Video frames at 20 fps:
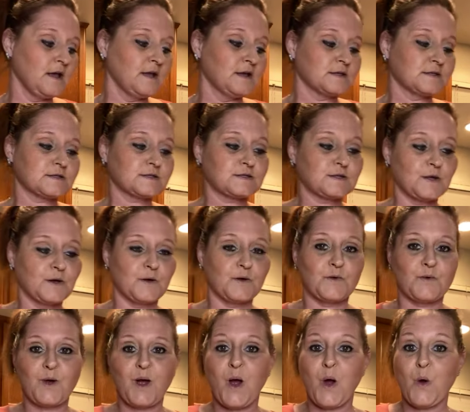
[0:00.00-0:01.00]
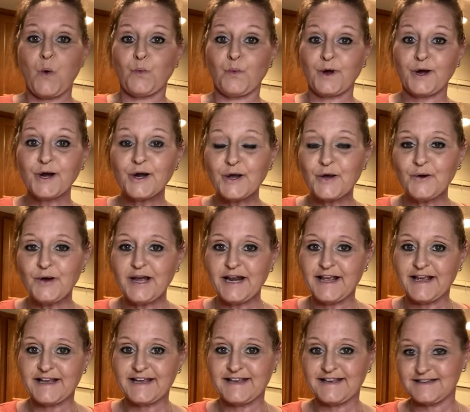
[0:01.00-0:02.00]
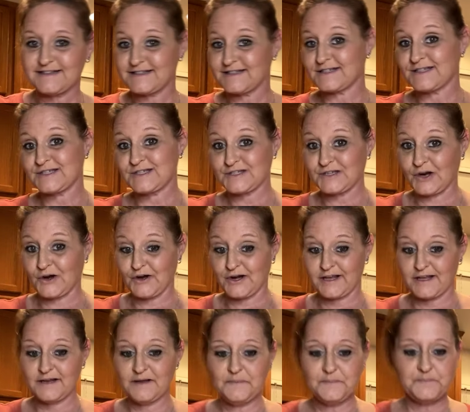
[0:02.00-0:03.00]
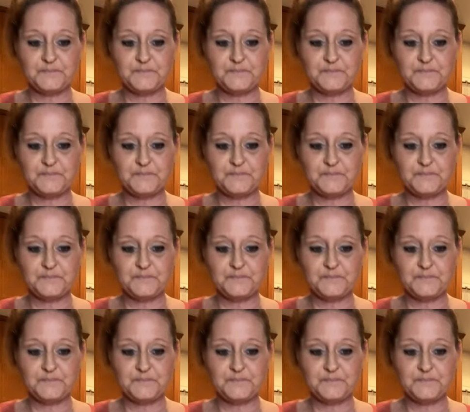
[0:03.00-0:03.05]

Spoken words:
So we're gonna go ahead and get started.